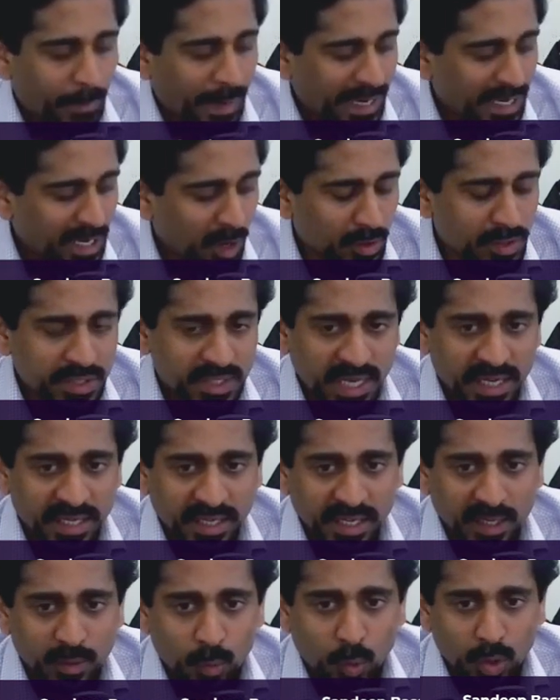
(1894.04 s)
The bailout
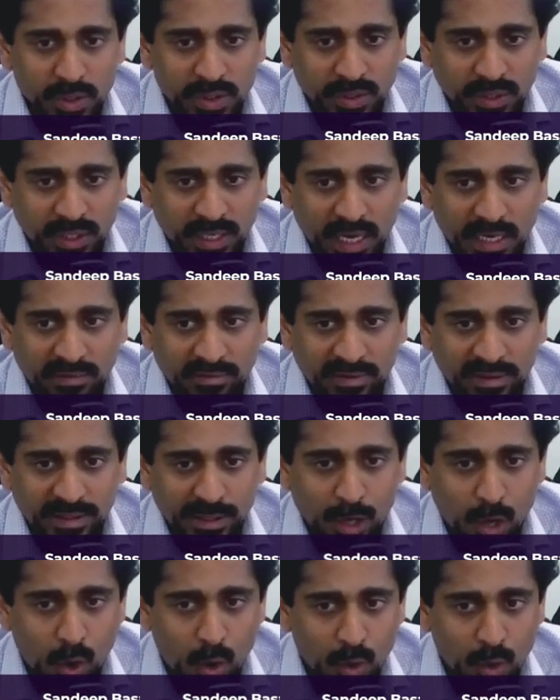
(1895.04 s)
stenting was relatively
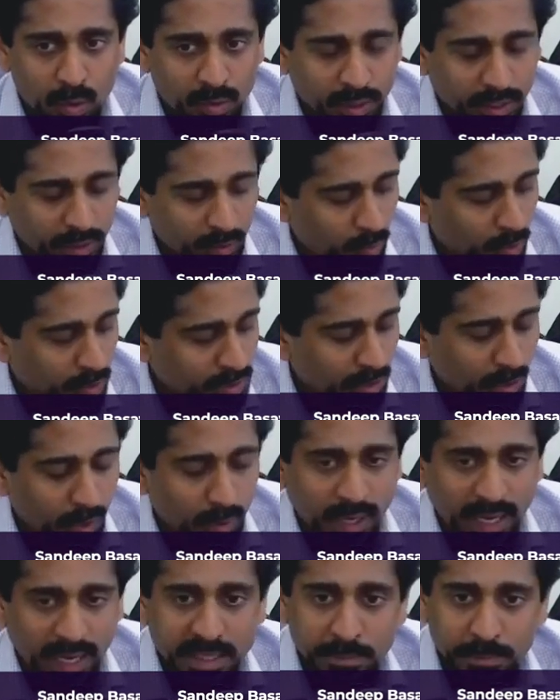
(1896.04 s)
low. It was
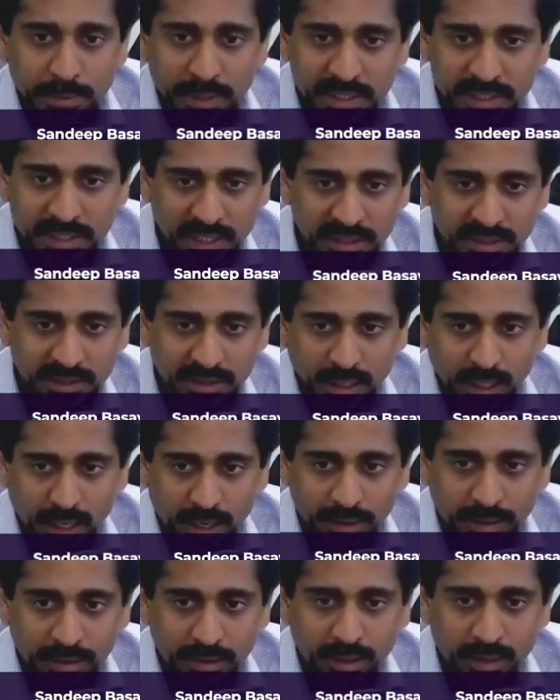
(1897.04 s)
around 9%.
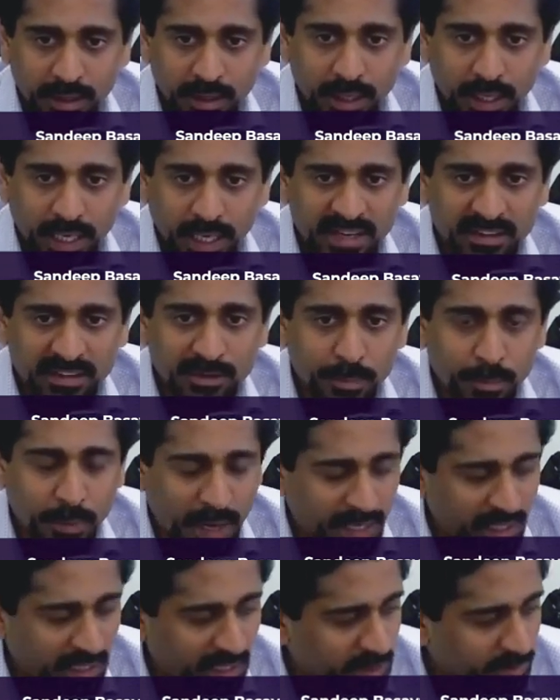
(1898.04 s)
And in our
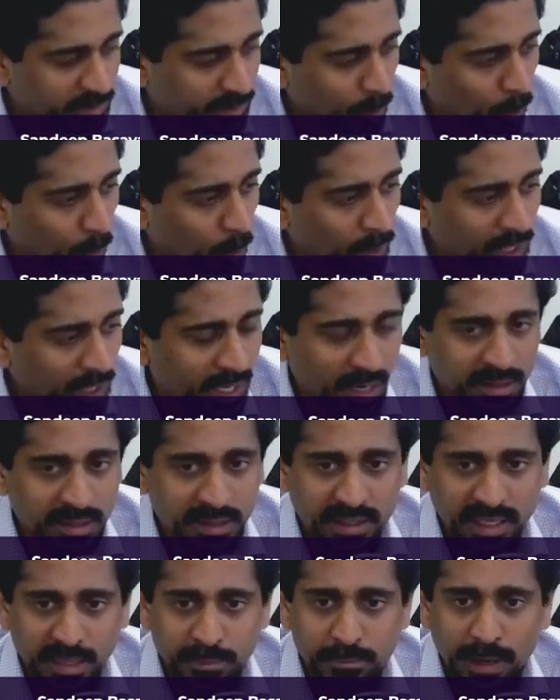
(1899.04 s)
practice, we only
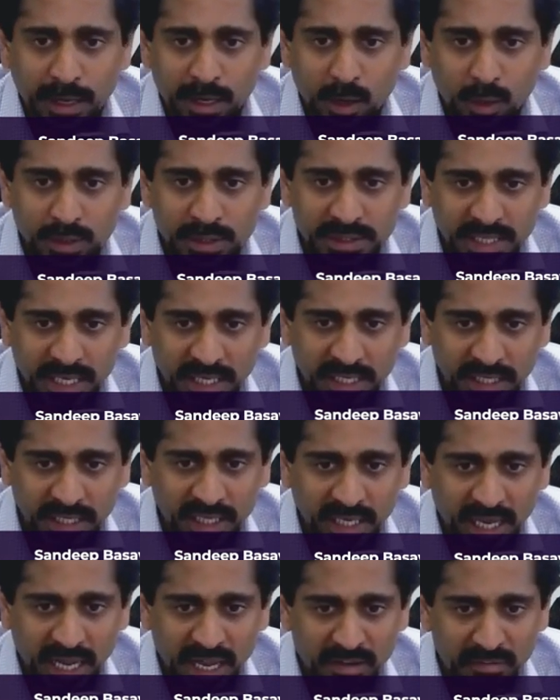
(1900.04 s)
undertake bailout
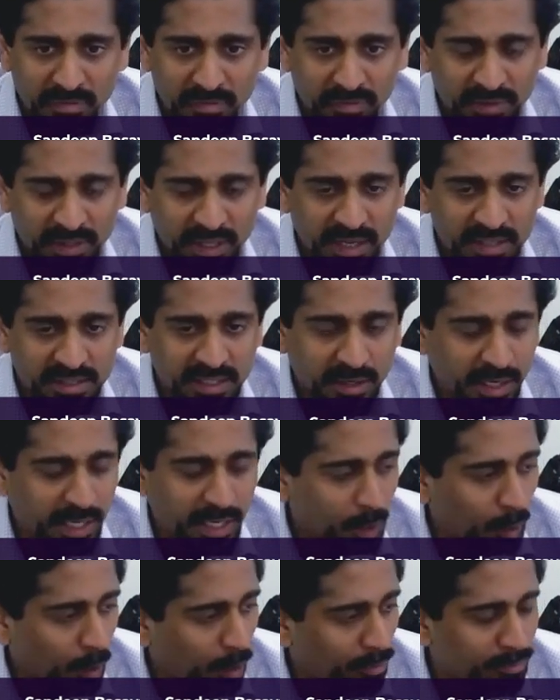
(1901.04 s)
stenting if there is a
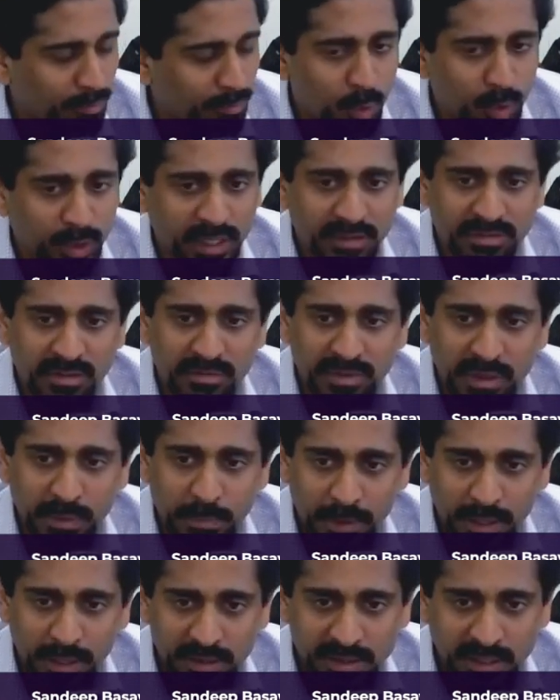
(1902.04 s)
recoil of more than
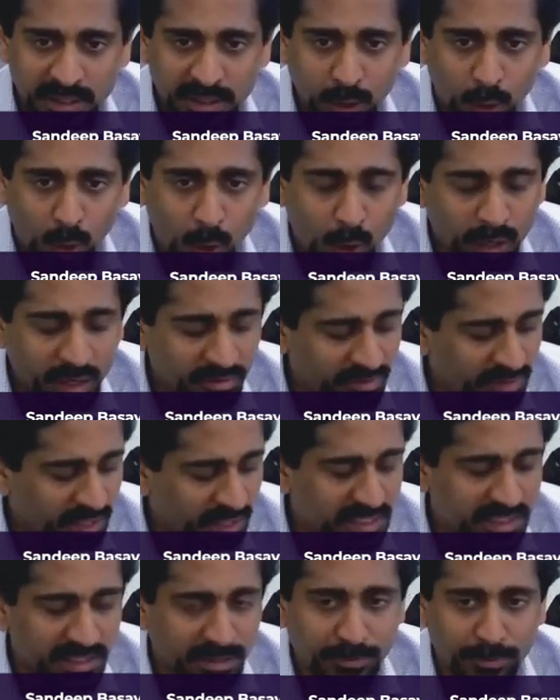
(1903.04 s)
50% or if
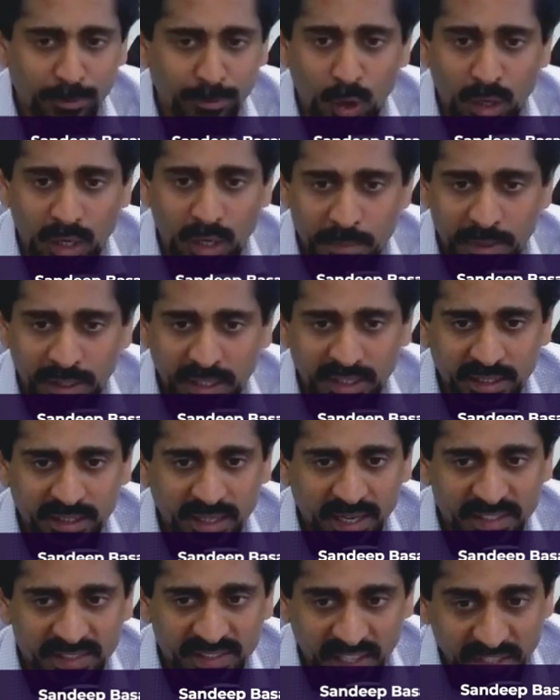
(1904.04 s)
there is a flow limiting
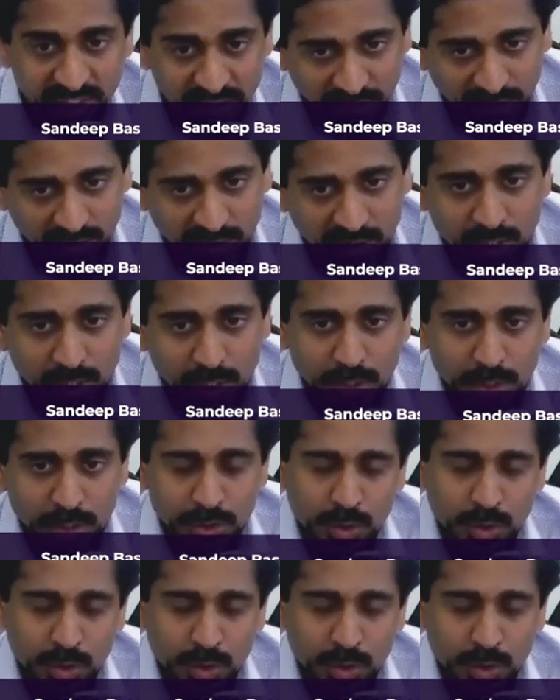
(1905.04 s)
dissection.